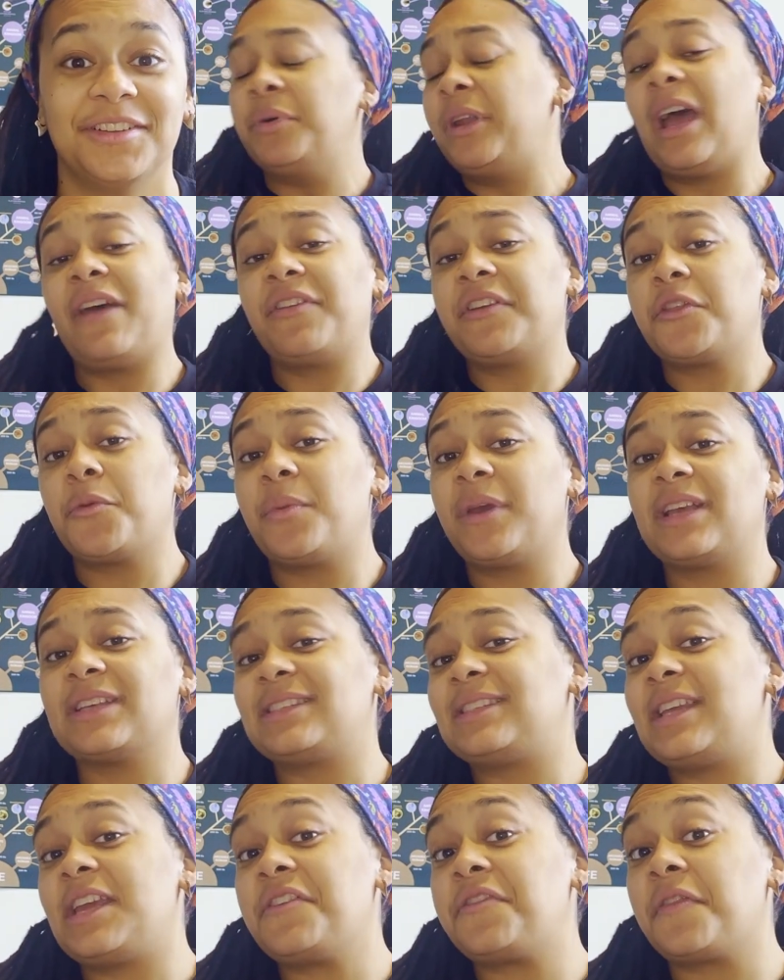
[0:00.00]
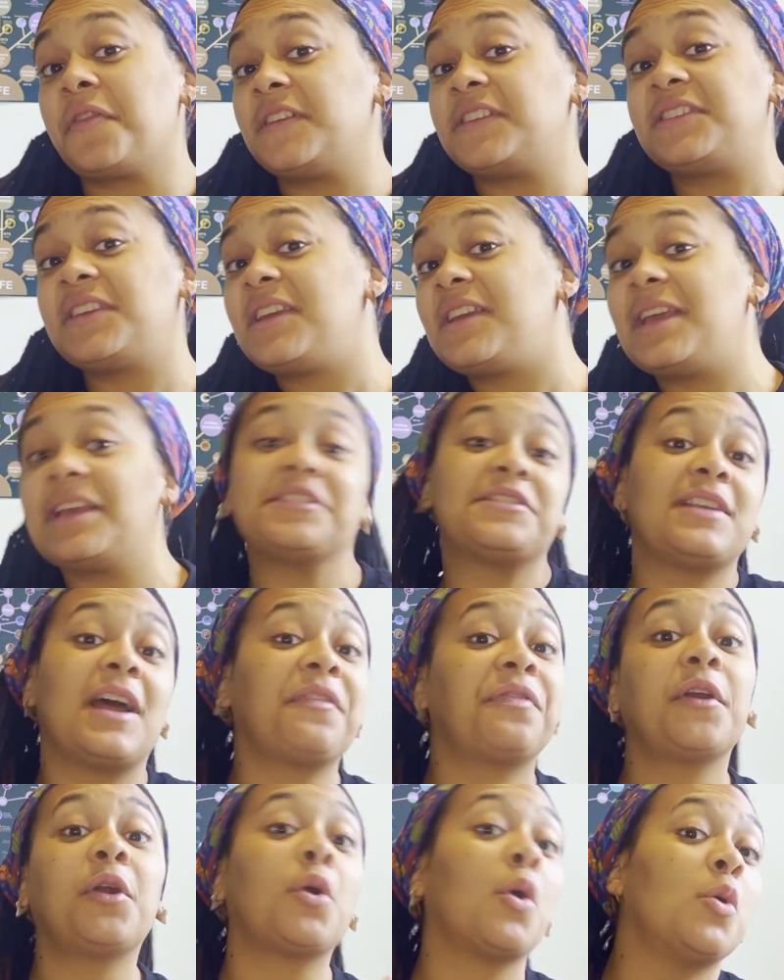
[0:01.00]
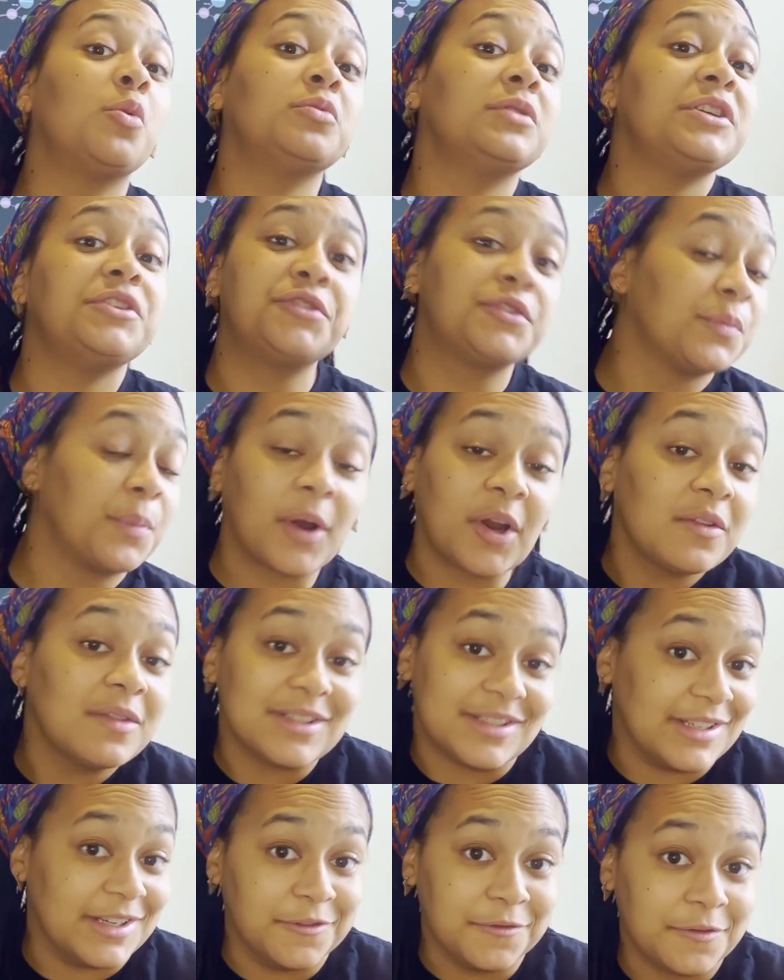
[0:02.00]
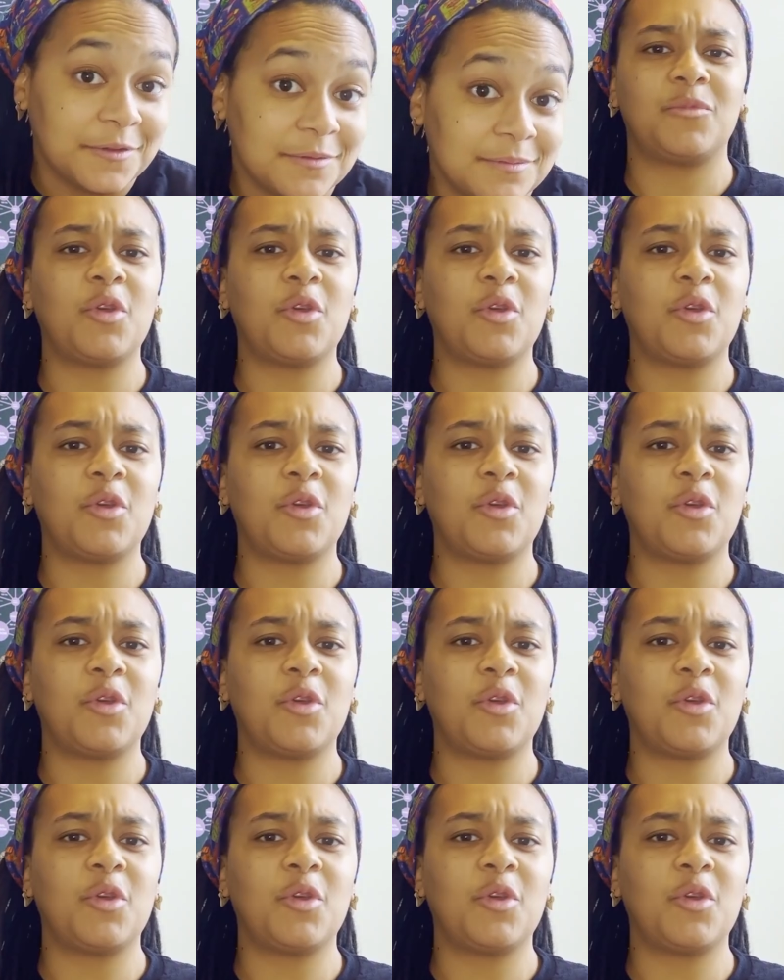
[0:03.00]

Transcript: But having the biggest teeth in the sea is not their only superlative.